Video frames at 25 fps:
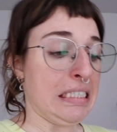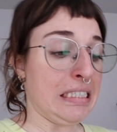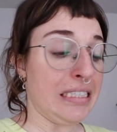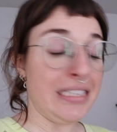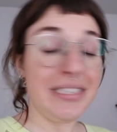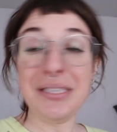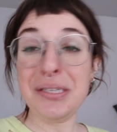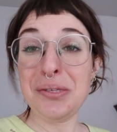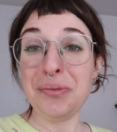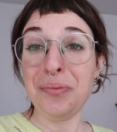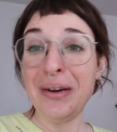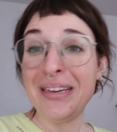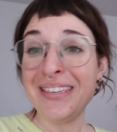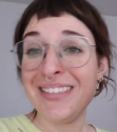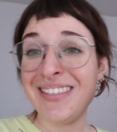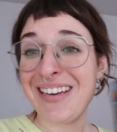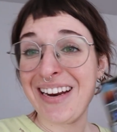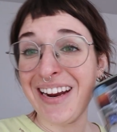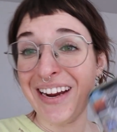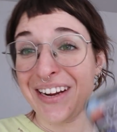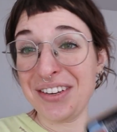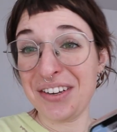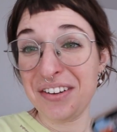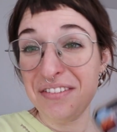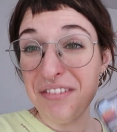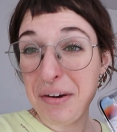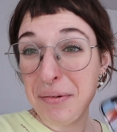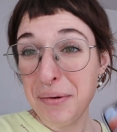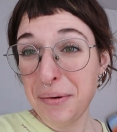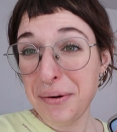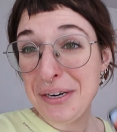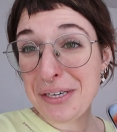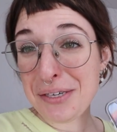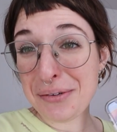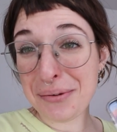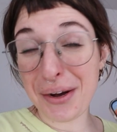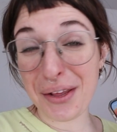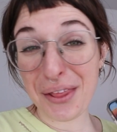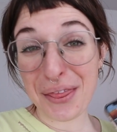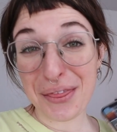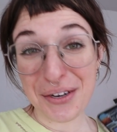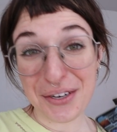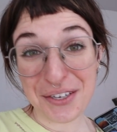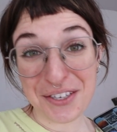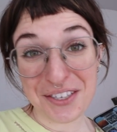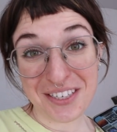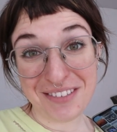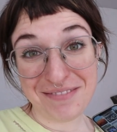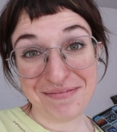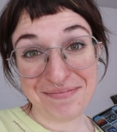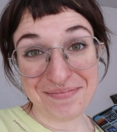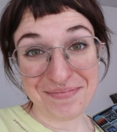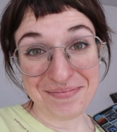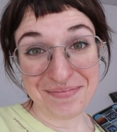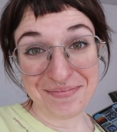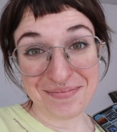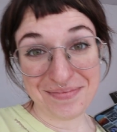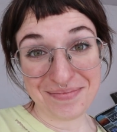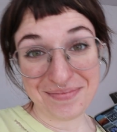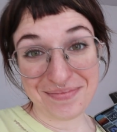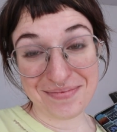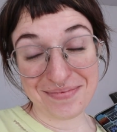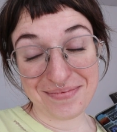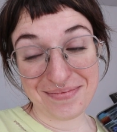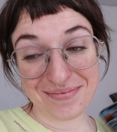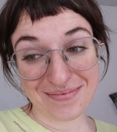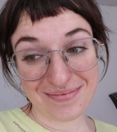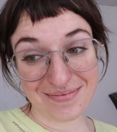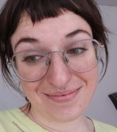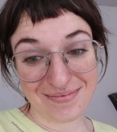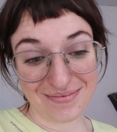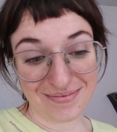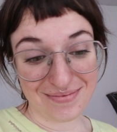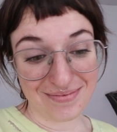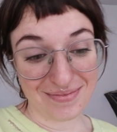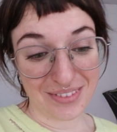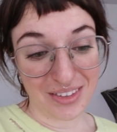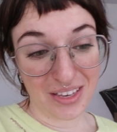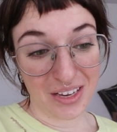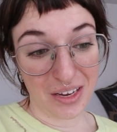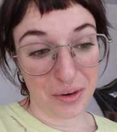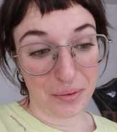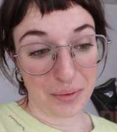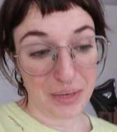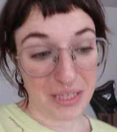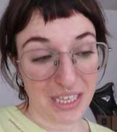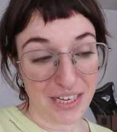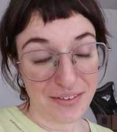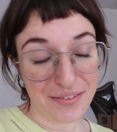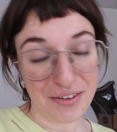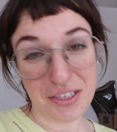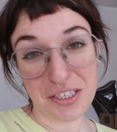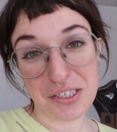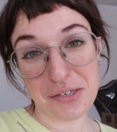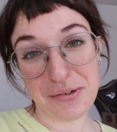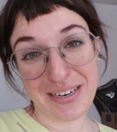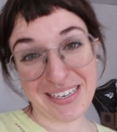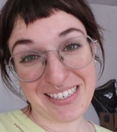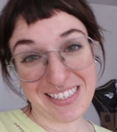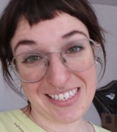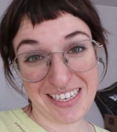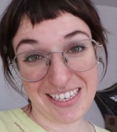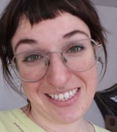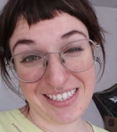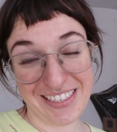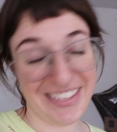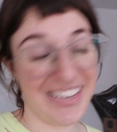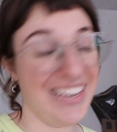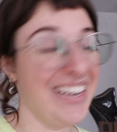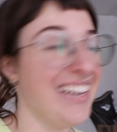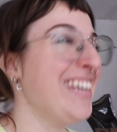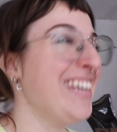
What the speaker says: It is Wednesday, February 23rd. We leave on the 26th.